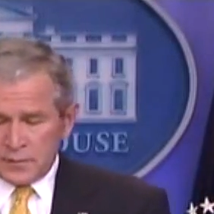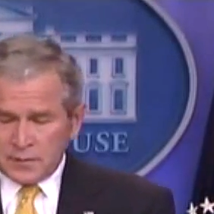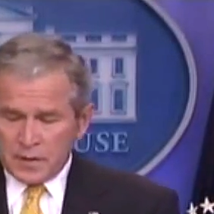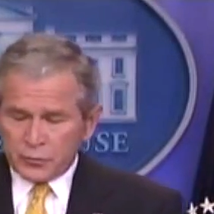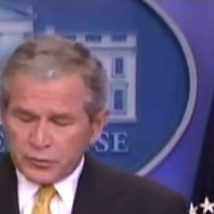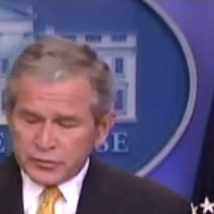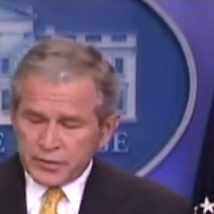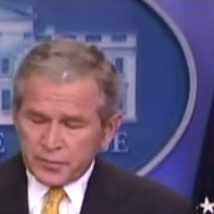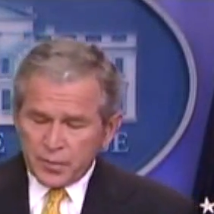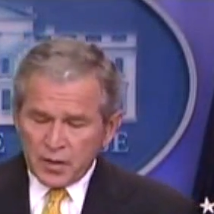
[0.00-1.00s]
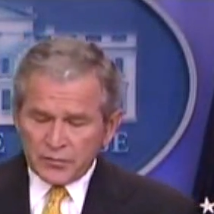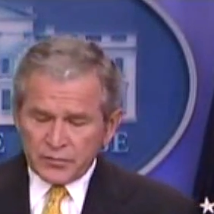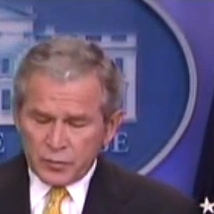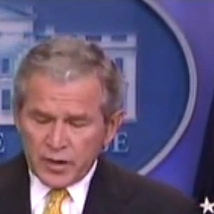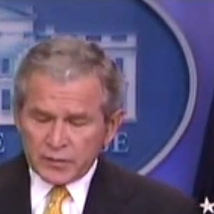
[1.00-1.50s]
I appreciate the
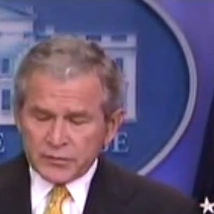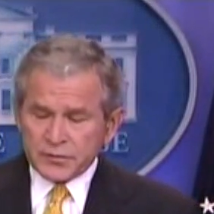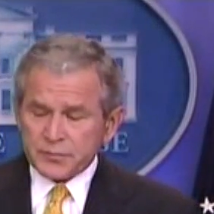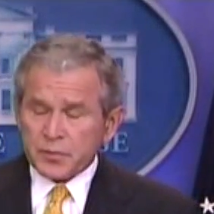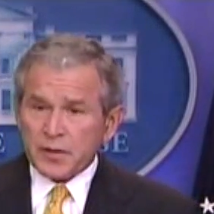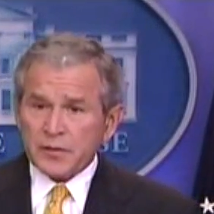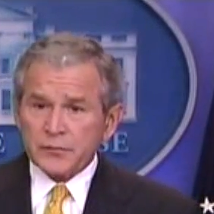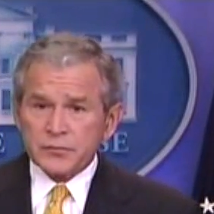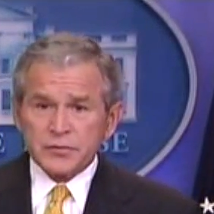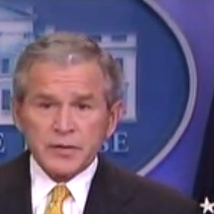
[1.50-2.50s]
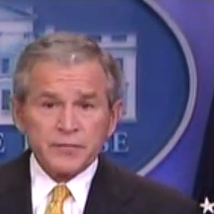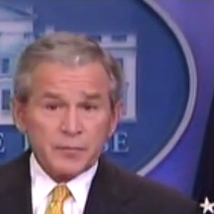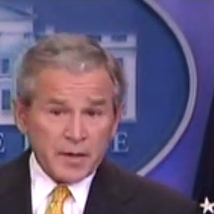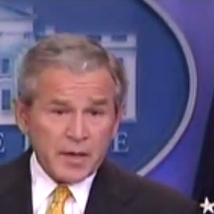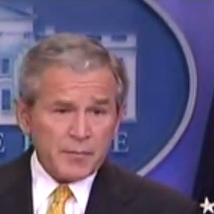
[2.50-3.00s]
positive reaction this plan has received from
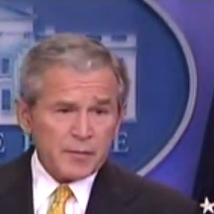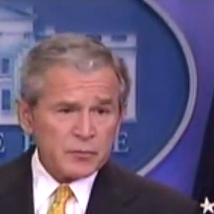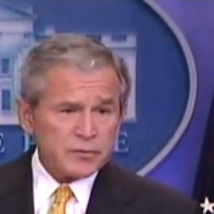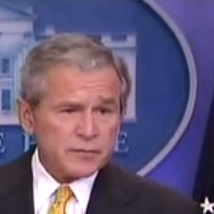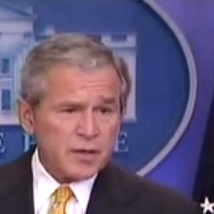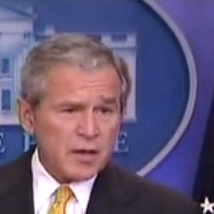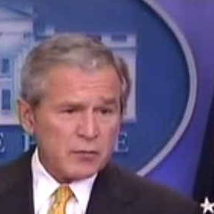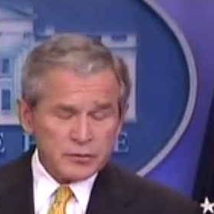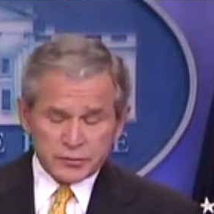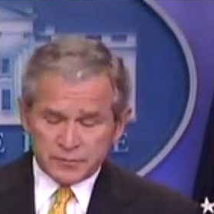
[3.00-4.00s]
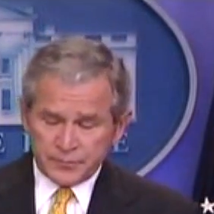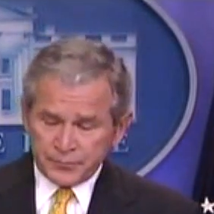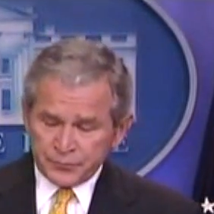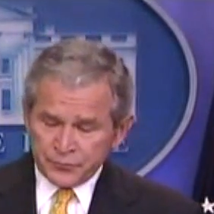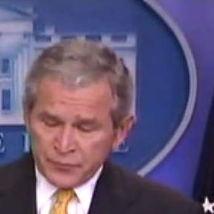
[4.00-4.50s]
many members of Congress.
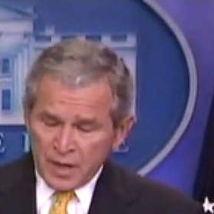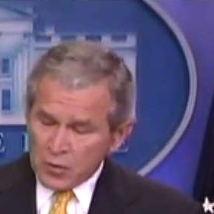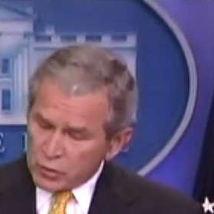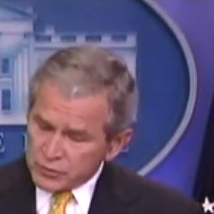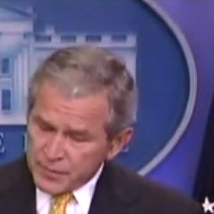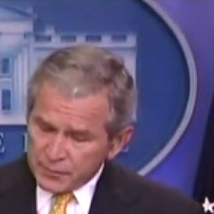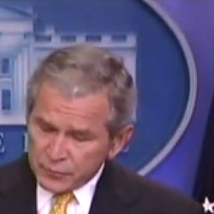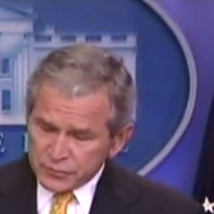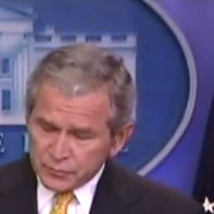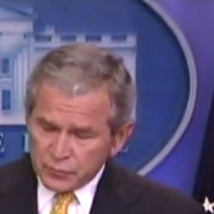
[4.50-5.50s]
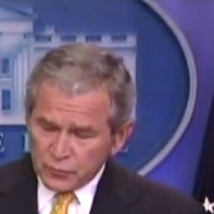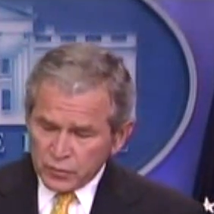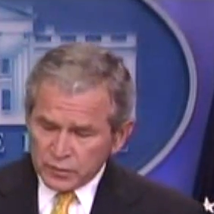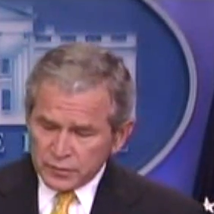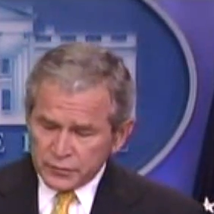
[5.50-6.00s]
I urge members to move
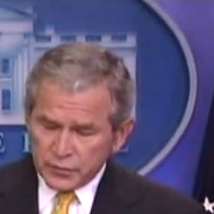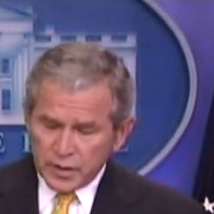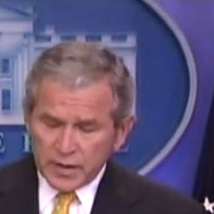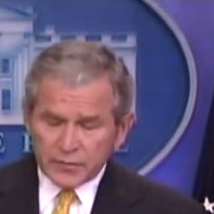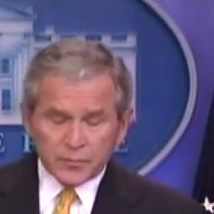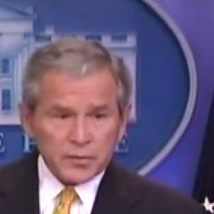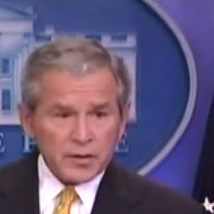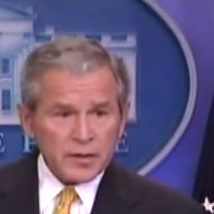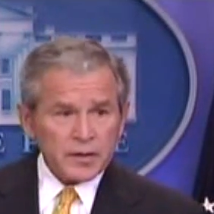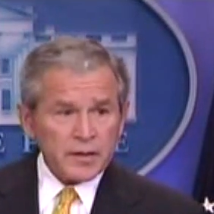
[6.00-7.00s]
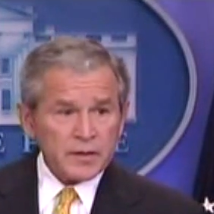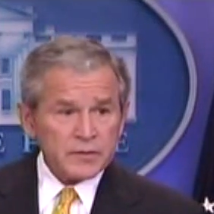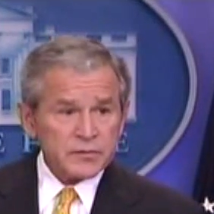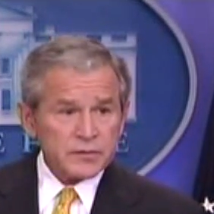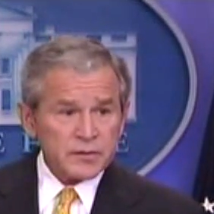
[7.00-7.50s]
quickly to enact the plan in
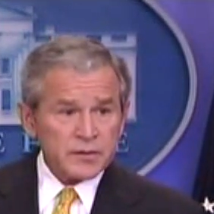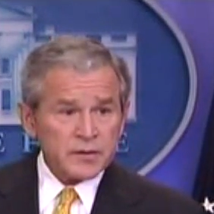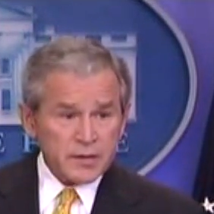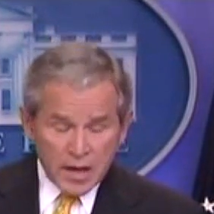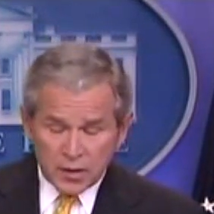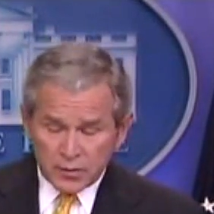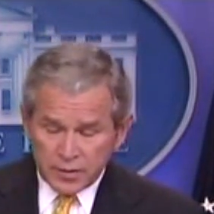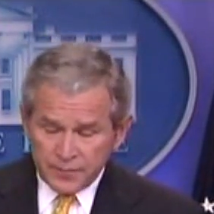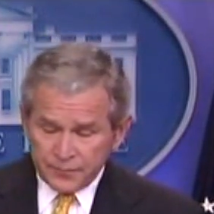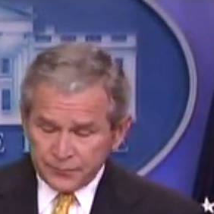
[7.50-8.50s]
its entirety,